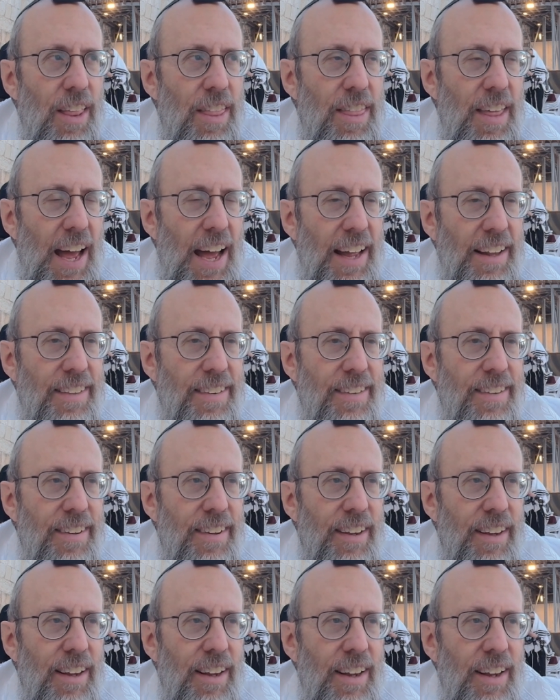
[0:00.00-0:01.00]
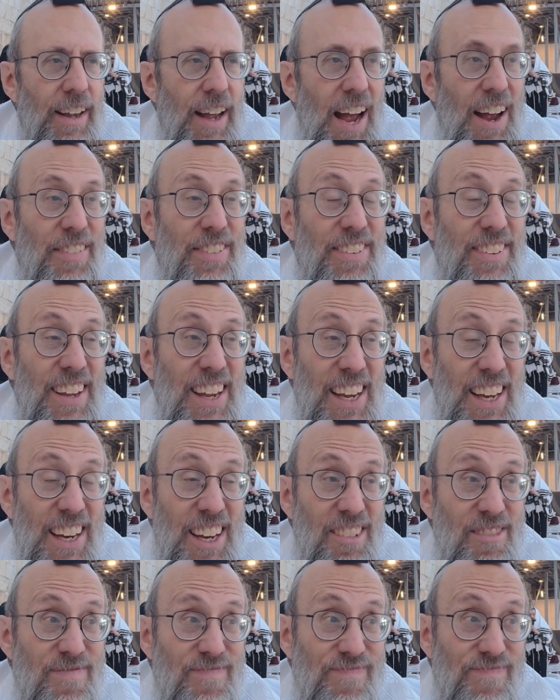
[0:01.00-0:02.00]
that I've seen
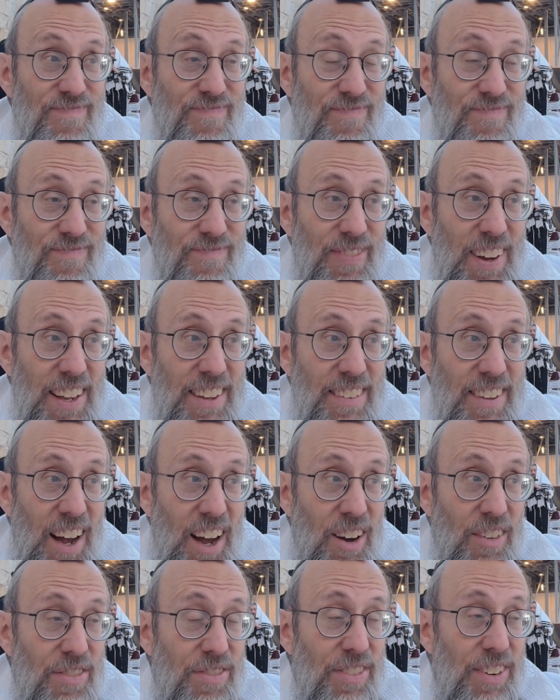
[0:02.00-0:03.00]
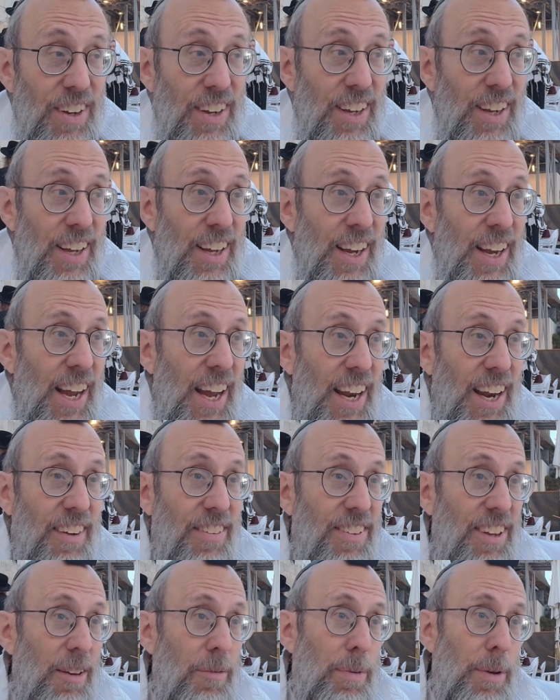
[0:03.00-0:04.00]
myself, and I've seen